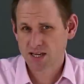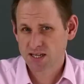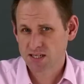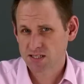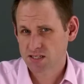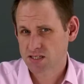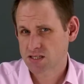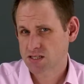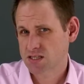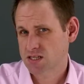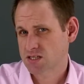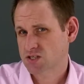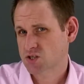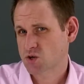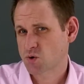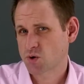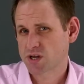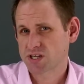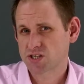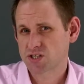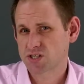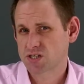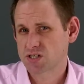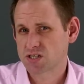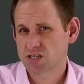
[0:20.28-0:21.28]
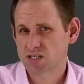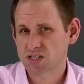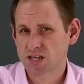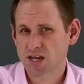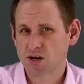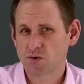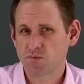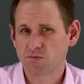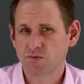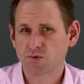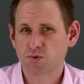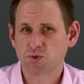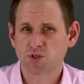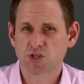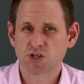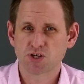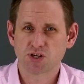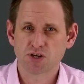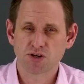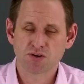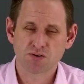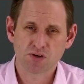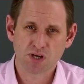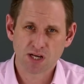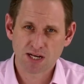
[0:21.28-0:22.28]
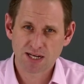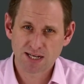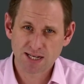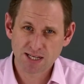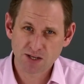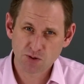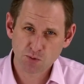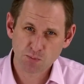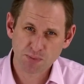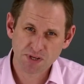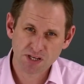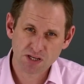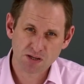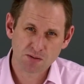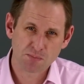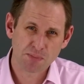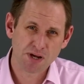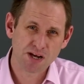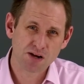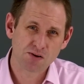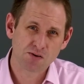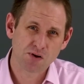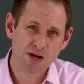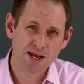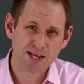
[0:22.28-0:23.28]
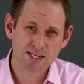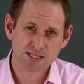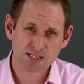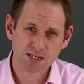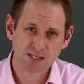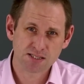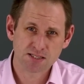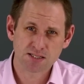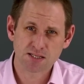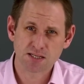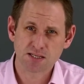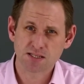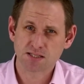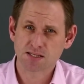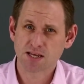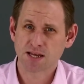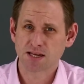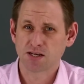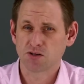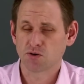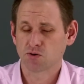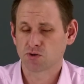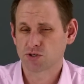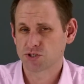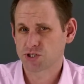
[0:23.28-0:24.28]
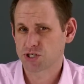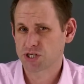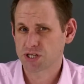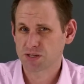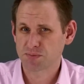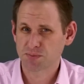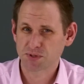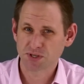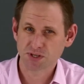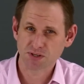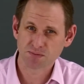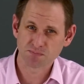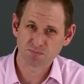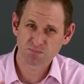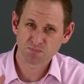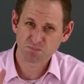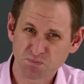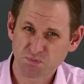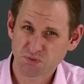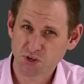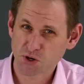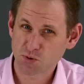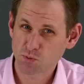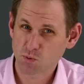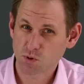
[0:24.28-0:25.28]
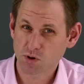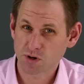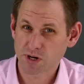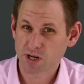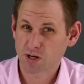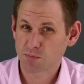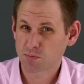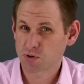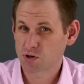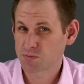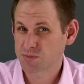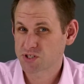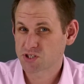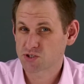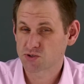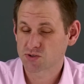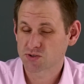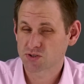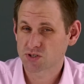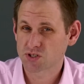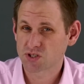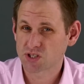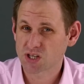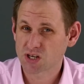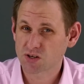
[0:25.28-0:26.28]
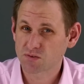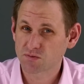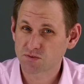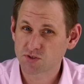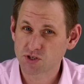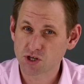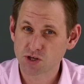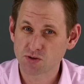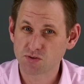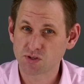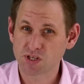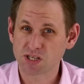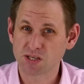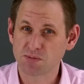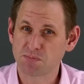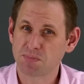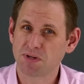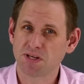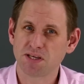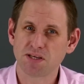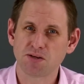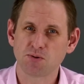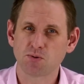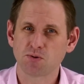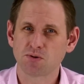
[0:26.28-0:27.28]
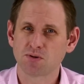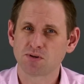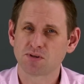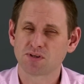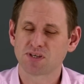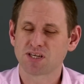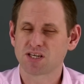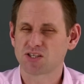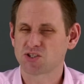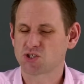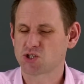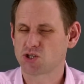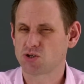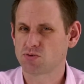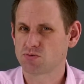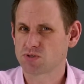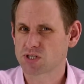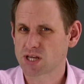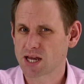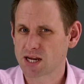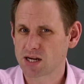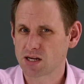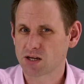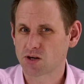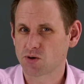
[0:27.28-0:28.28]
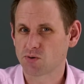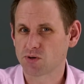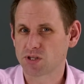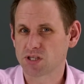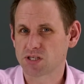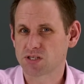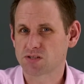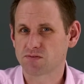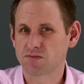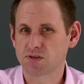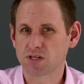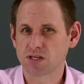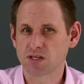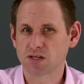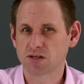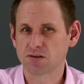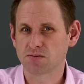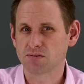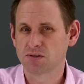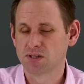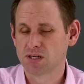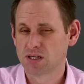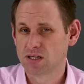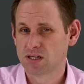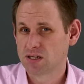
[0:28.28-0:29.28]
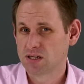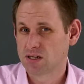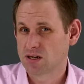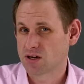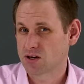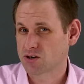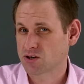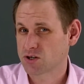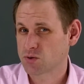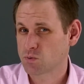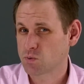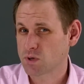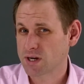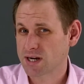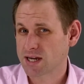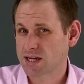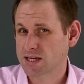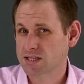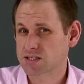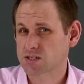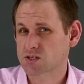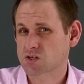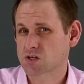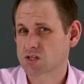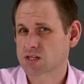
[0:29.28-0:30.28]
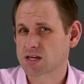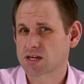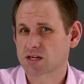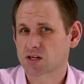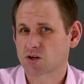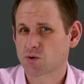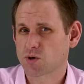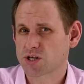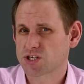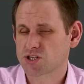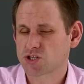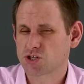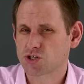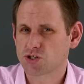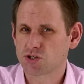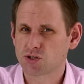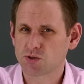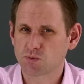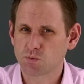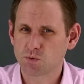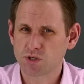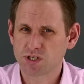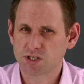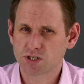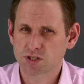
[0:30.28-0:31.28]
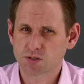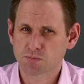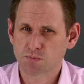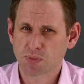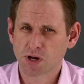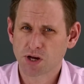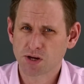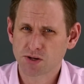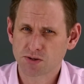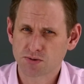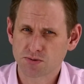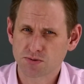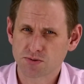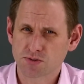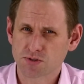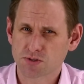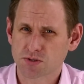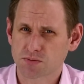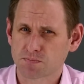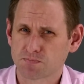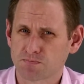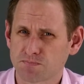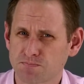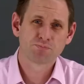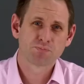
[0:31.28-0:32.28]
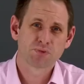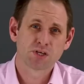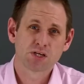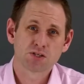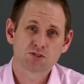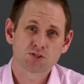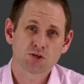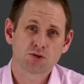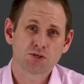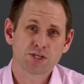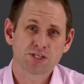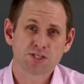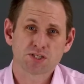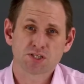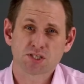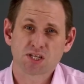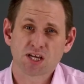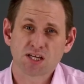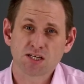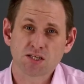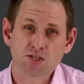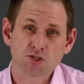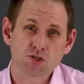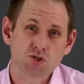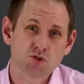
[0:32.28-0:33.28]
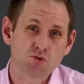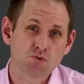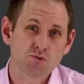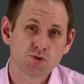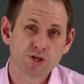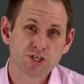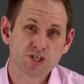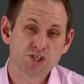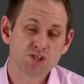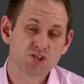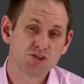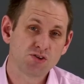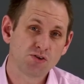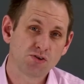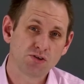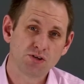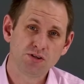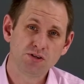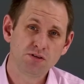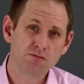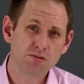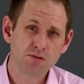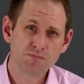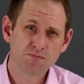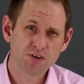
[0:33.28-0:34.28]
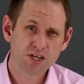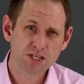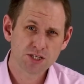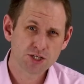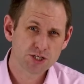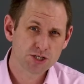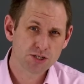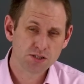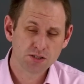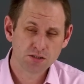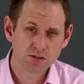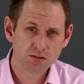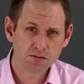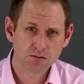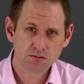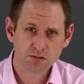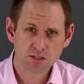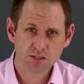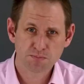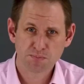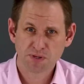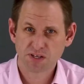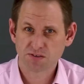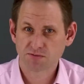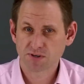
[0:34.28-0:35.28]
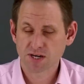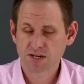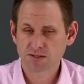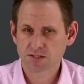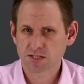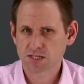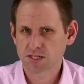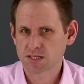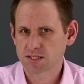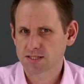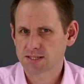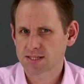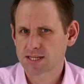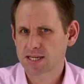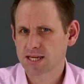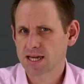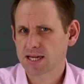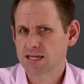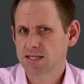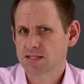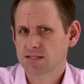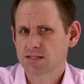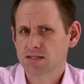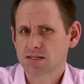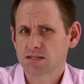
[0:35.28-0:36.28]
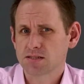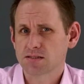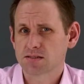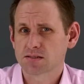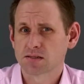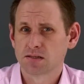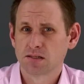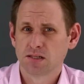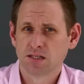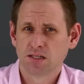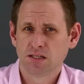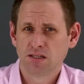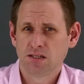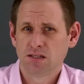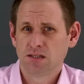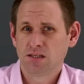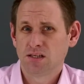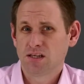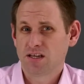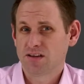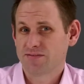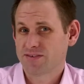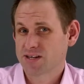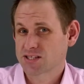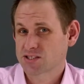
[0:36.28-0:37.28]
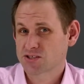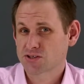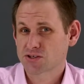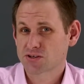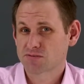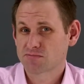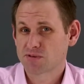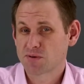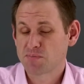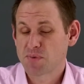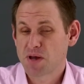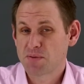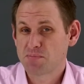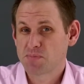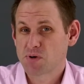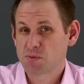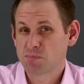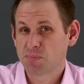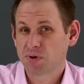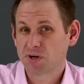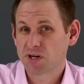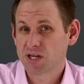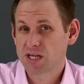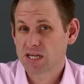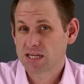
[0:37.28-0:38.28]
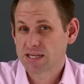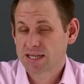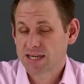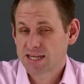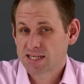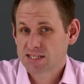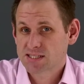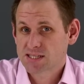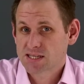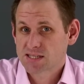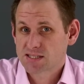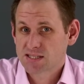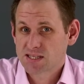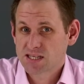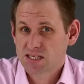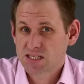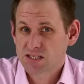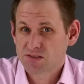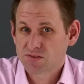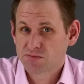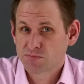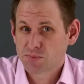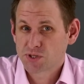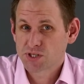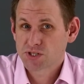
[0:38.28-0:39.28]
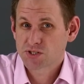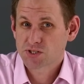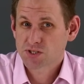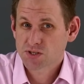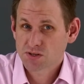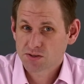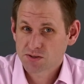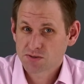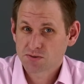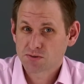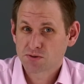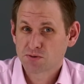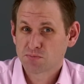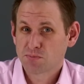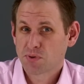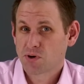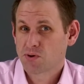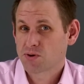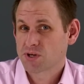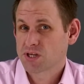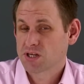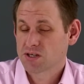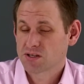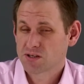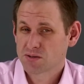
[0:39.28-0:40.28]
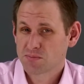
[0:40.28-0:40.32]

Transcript: answer this question, it's helpful to know a little bit about SSD technology, but don't worry, I promise not to delve too deeply or get too technical in this video. And I will answer that question that we just posed. Solid state storage is not a new invention. It's been around since the 80s. In fact, I can remember buying SSDs for my Scion pocket